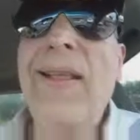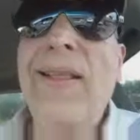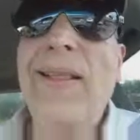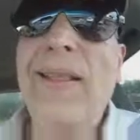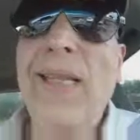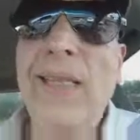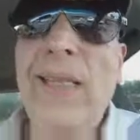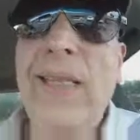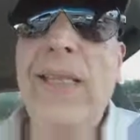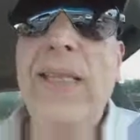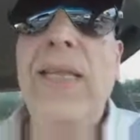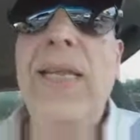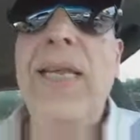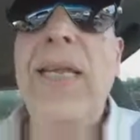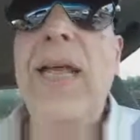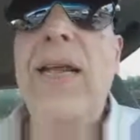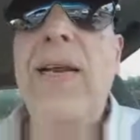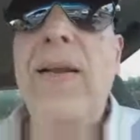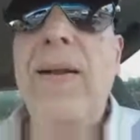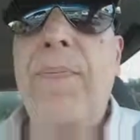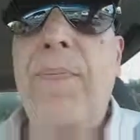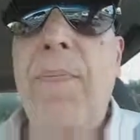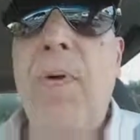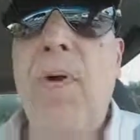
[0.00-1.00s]
This is the
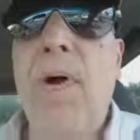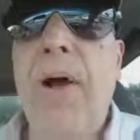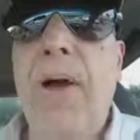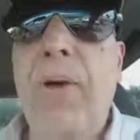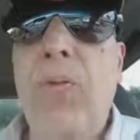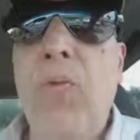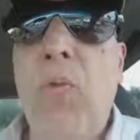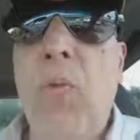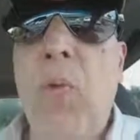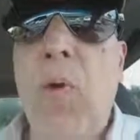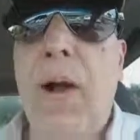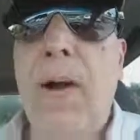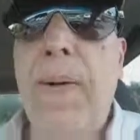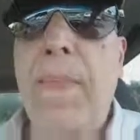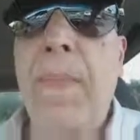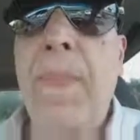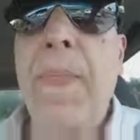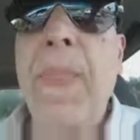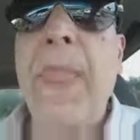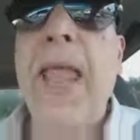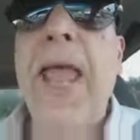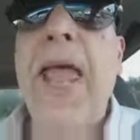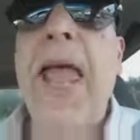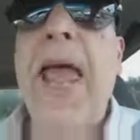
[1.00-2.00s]
end of part 1,
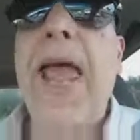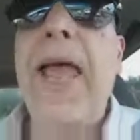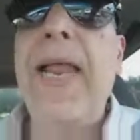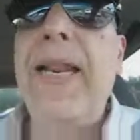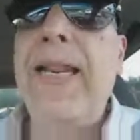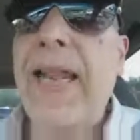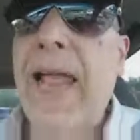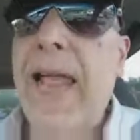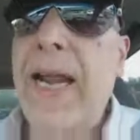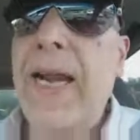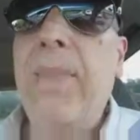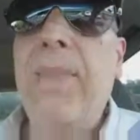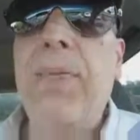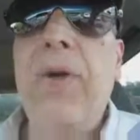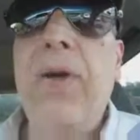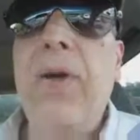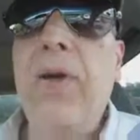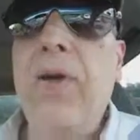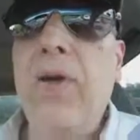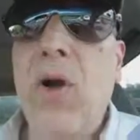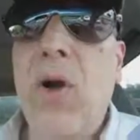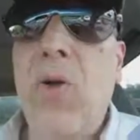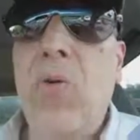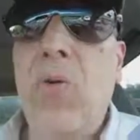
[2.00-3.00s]
and then I'm going
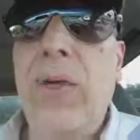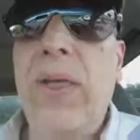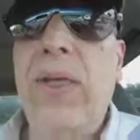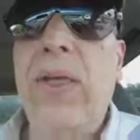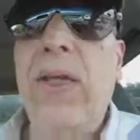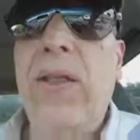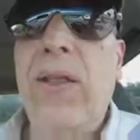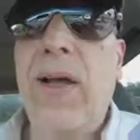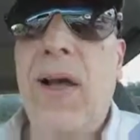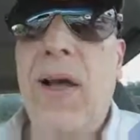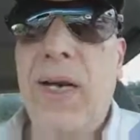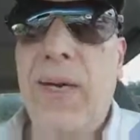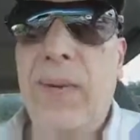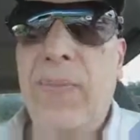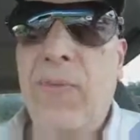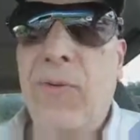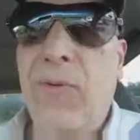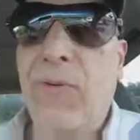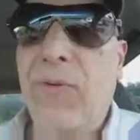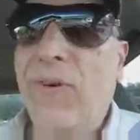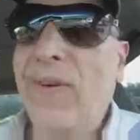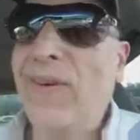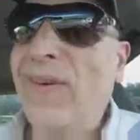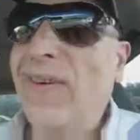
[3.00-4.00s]
to go into the
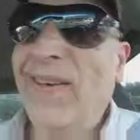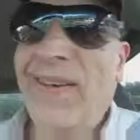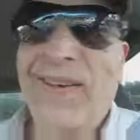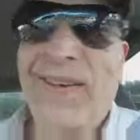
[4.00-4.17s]
honeymoon.